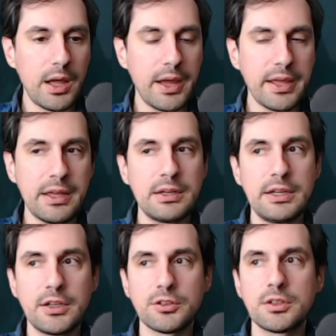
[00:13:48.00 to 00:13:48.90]
Again,
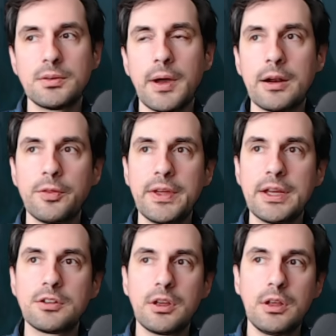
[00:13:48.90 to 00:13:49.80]
it doesn't. I don't
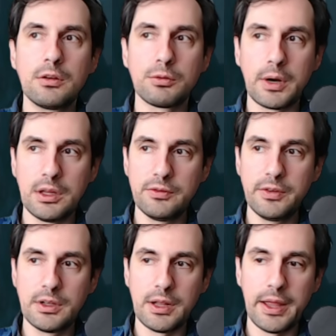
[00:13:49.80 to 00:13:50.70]
think it's
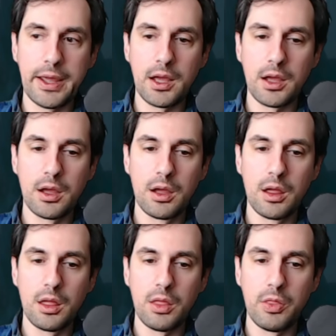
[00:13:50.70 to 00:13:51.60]
irrelevant like
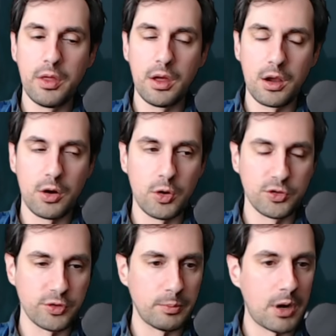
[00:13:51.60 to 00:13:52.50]
the
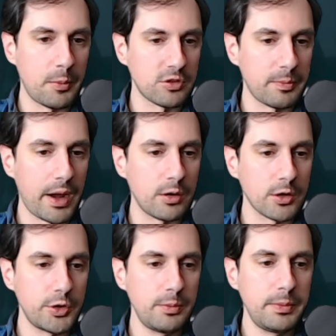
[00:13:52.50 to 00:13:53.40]
curse from Promise of
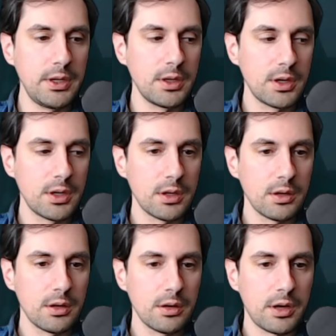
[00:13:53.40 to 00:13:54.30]
Power could be.
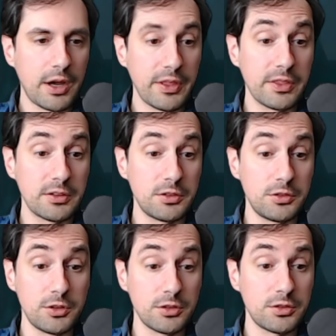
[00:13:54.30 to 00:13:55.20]
I think this
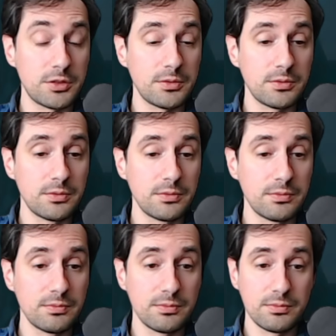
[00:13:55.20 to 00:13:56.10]
is just
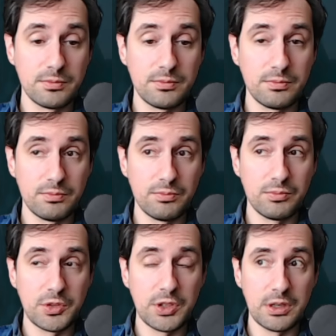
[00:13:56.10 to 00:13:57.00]

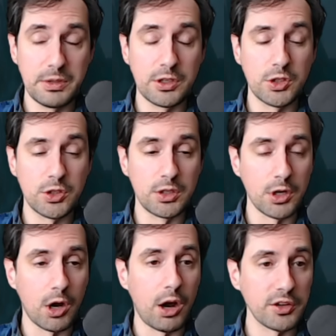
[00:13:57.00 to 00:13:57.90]
going to be a
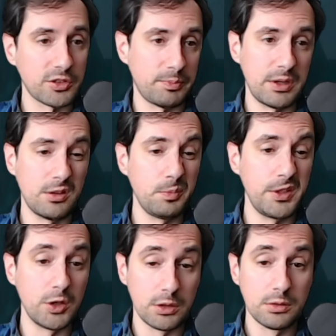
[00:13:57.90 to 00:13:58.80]
good cost, but it'll
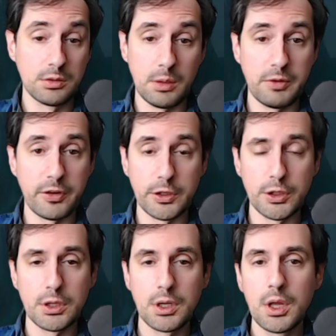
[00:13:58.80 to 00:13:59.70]
be good. It'll be very
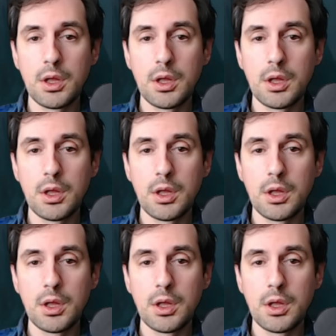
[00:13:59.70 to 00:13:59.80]
good.